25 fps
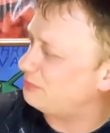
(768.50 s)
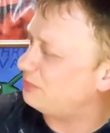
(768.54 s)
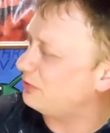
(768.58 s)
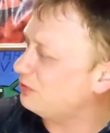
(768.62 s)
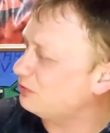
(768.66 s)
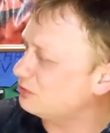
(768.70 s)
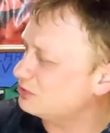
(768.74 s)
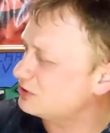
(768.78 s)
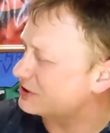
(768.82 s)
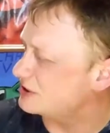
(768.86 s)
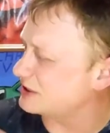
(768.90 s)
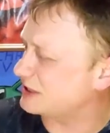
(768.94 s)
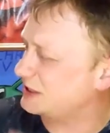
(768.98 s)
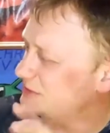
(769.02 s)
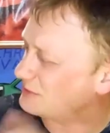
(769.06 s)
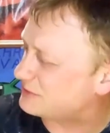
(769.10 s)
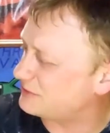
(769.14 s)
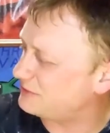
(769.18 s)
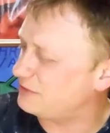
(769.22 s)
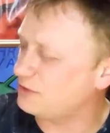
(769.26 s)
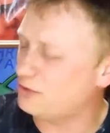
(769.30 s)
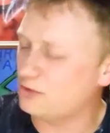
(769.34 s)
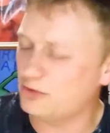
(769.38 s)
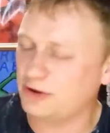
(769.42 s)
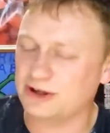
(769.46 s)
ball just keeps
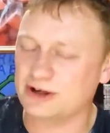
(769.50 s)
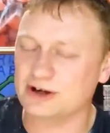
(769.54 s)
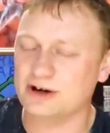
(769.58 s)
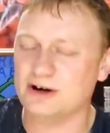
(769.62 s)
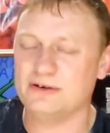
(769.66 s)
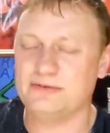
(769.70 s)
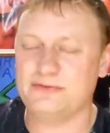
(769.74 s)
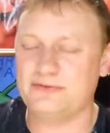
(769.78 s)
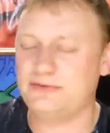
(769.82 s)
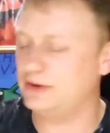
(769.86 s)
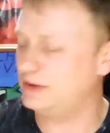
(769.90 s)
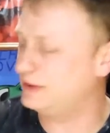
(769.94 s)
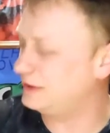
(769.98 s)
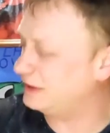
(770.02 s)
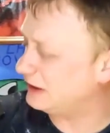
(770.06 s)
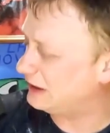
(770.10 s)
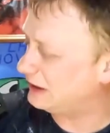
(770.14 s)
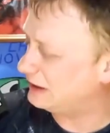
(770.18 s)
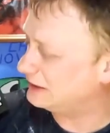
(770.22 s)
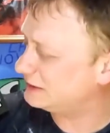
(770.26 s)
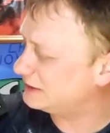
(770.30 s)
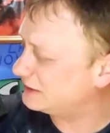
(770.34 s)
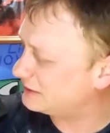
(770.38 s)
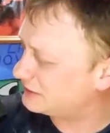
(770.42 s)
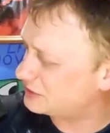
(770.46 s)
falling off, and
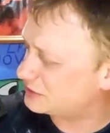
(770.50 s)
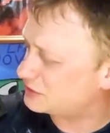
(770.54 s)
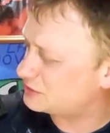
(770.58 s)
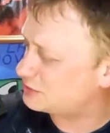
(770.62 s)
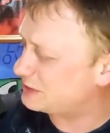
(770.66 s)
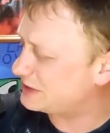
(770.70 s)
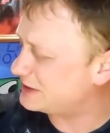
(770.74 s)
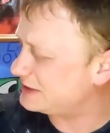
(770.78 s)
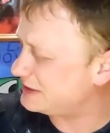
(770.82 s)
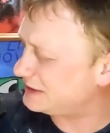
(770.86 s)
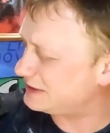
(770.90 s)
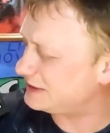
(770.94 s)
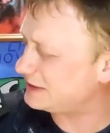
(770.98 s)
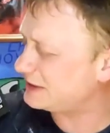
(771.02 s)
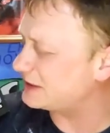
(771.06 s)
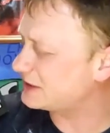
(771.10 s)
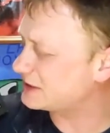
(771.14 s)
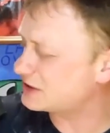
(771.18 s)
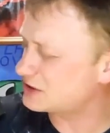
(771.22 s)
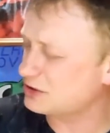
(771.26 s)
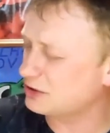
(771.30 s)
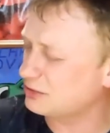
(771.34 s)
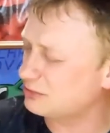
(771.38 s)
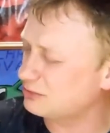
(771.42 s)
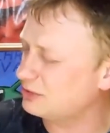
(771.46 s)
the twisty thing
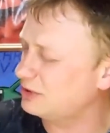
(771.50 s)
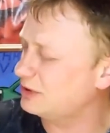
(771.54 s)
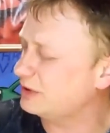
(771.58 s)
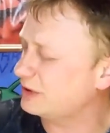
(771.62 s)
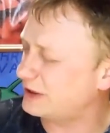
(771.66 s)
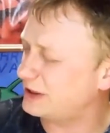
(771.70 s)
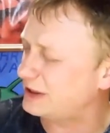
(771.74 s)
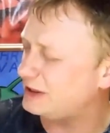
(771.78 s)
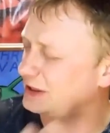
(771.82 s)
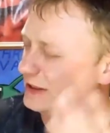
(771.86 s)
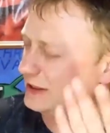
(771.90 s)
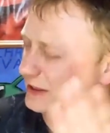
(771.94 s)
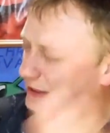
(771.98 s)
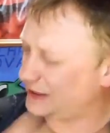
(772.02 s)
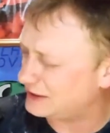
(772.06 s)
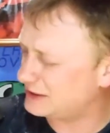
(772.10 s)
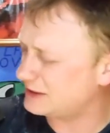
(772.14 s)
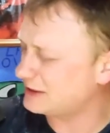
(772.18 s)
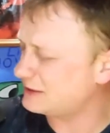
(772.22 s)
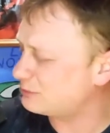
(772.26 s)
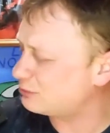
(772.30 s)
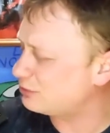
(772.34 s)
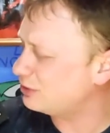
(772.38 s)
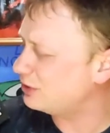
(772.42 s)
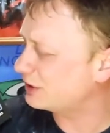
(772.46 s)
stopped working, and then it
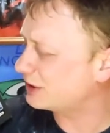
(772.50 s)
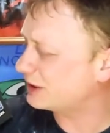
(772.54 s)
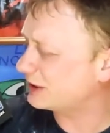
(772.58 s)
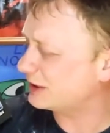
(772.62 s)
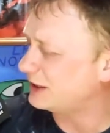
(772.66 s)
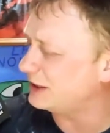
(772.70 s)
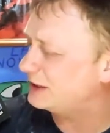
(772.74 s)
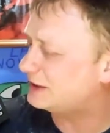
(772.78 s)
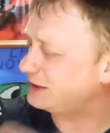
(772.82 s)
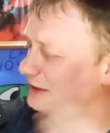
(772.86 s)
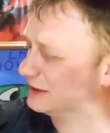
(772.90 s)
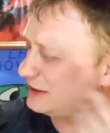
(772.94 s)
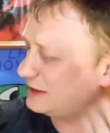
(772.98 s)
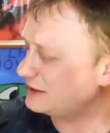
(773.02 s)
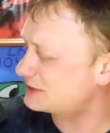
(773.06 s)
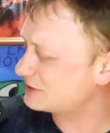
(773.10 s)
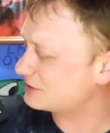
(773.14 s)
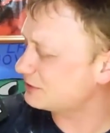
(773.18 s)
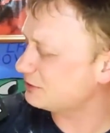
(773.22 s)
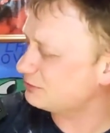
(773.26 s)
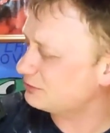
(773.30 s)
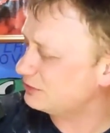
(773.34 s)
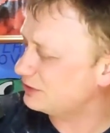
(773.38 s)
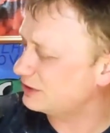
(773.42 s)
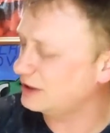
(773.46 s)
did work again, and then it
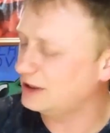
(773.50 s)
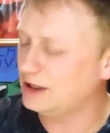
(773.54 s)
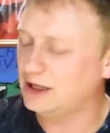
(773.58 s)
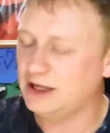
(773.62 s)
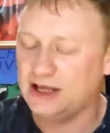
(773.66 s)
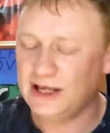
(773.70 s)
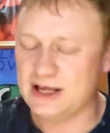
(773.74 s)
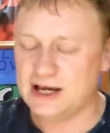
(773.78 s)
stopped work.